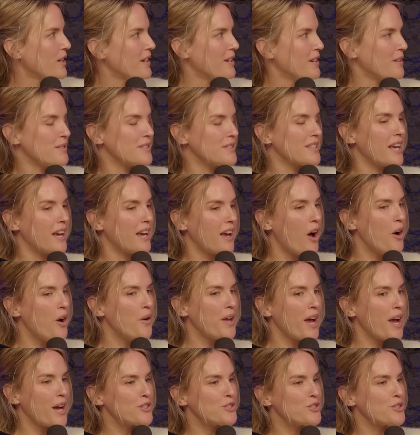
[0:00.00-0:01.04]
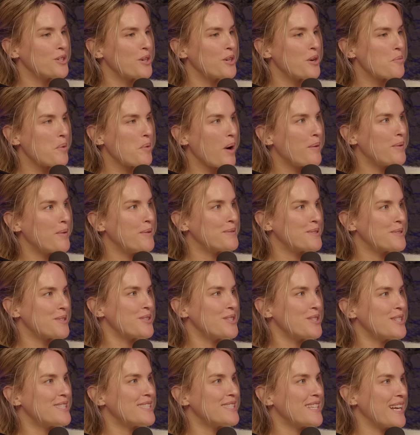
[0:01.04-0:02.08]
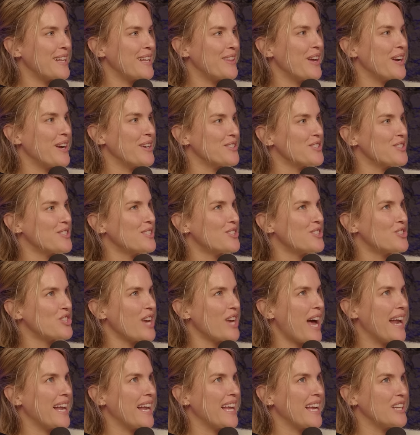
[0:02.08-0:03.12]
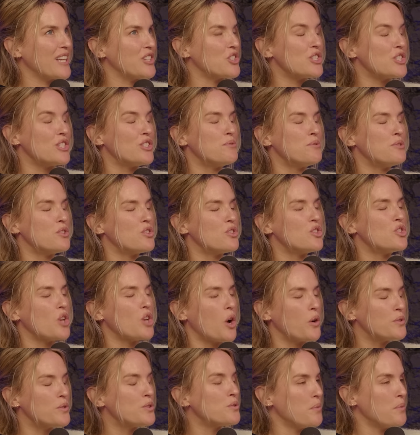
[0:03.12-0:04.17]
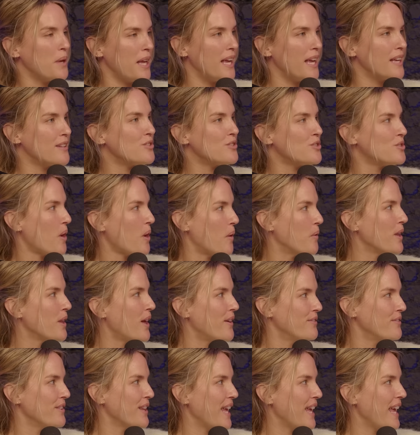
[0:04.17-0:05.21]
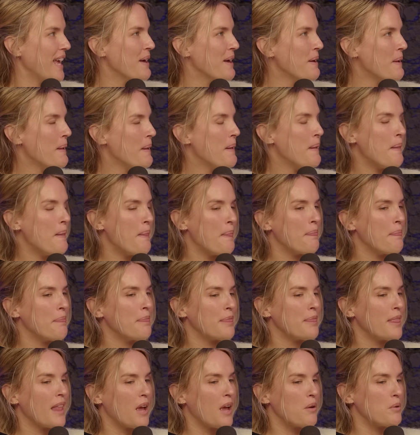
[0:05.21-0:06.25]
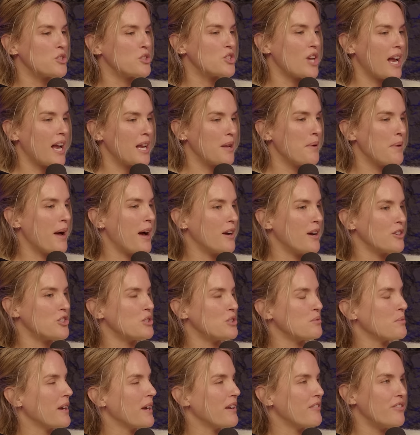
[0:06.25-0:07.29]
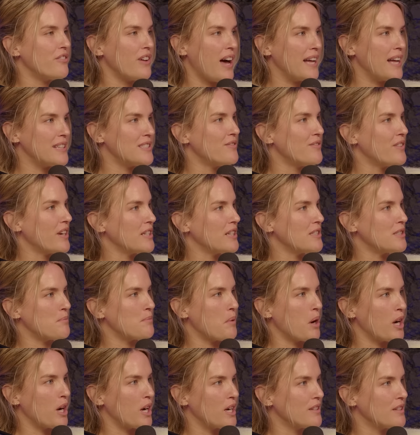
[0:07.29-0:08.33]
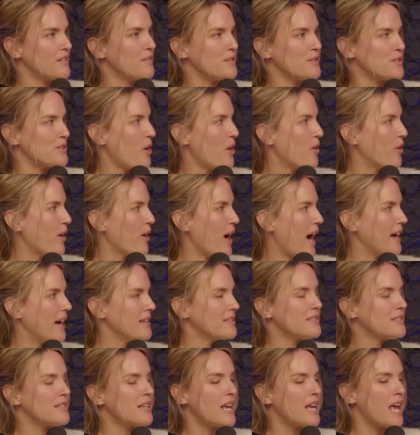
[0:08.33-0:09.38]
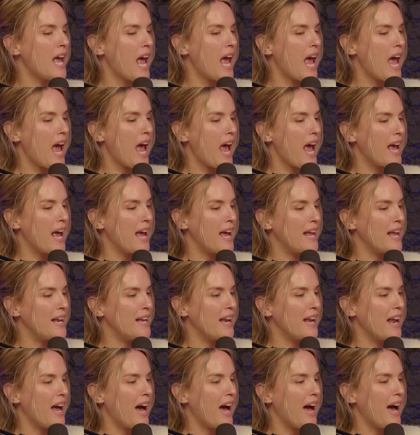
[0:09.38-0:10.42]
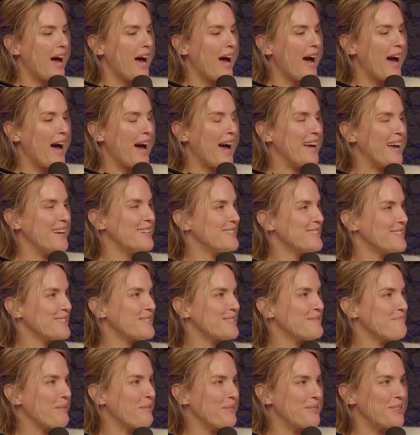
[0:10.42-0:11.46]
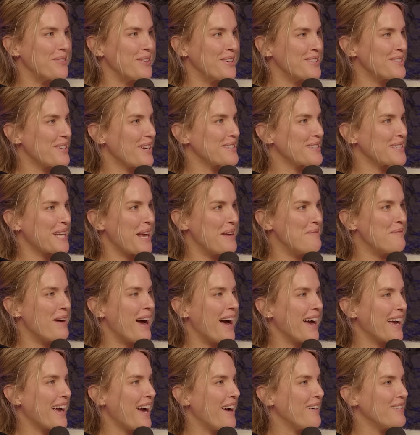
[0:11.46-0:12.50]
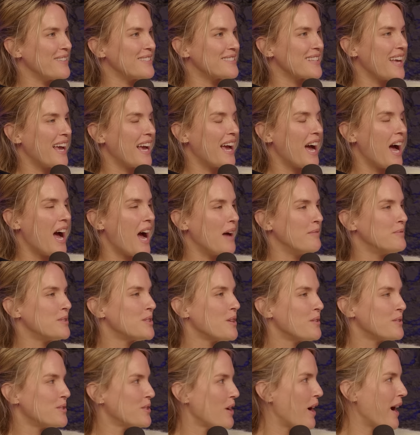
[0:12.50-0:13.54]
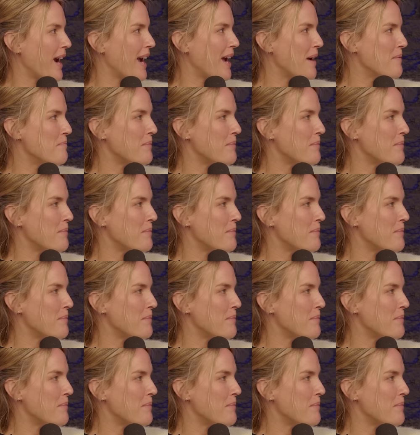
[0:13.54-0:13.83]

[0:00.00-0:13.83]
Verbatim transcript: And I was like, oh yeah, sure, no problem. So she's sitting there and she's chatting and she's so sweet, so lovely. We're chatting about how she's wearing flats, very smart, is all grass. And I just, before Josh came back, I was like, I'm so sorry.